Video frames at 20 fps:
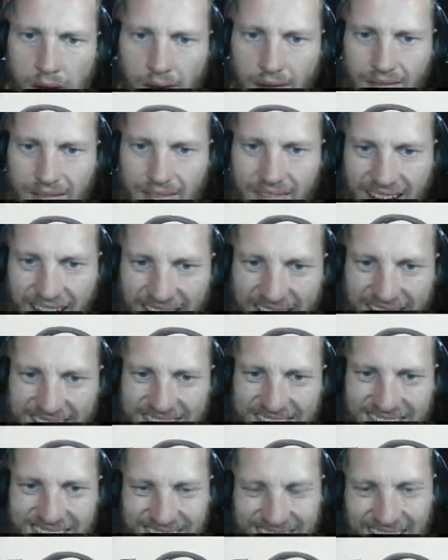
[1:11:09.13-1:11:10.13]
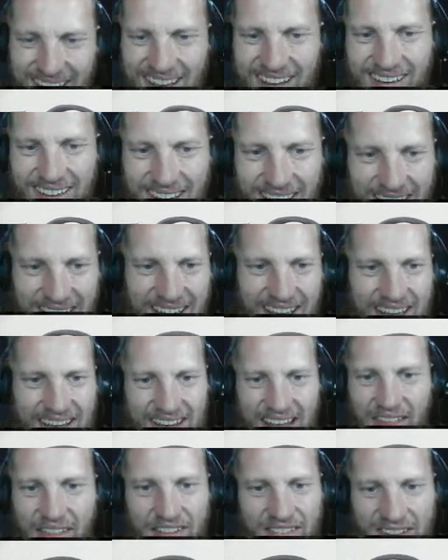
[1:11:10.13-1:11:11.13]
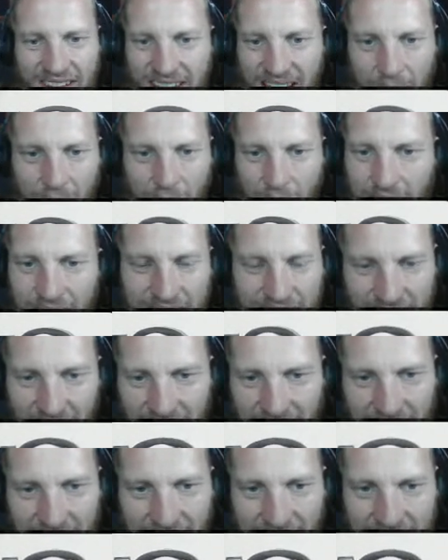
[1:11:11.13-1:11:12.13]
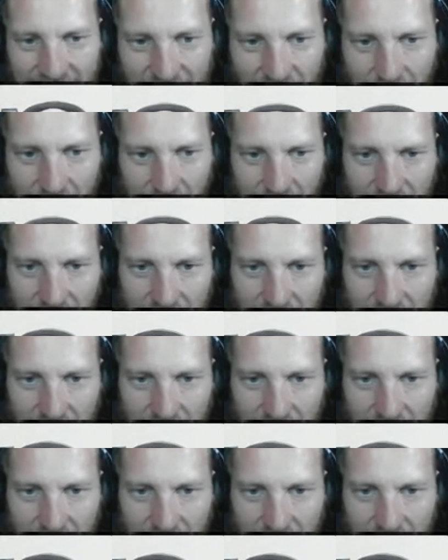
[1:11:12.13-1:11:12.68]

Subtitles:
Nice. Yeah. Yeah, there's a couple of design things on this